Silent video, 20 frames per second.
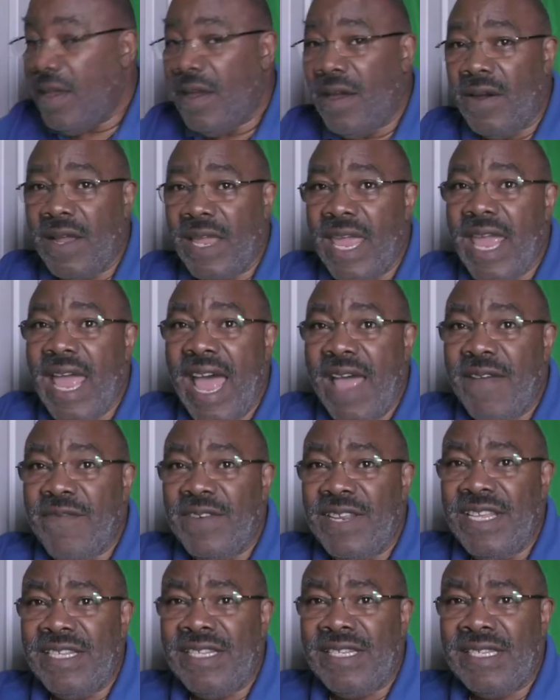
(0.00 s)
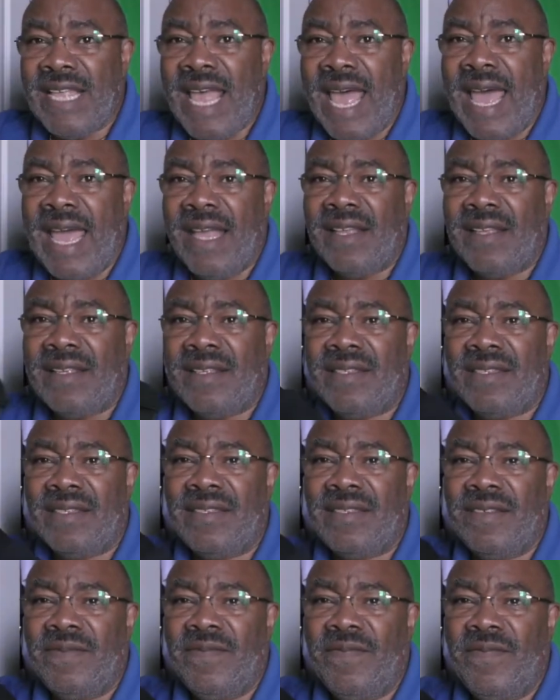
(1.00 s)
Okay, I have these
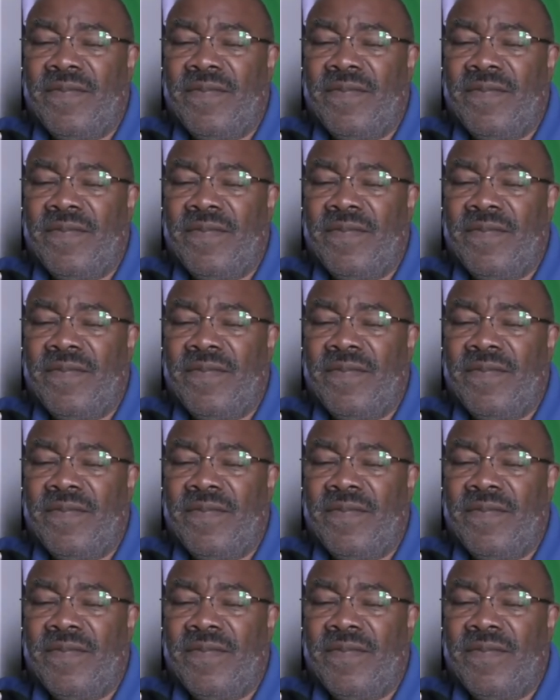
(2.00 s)
socks.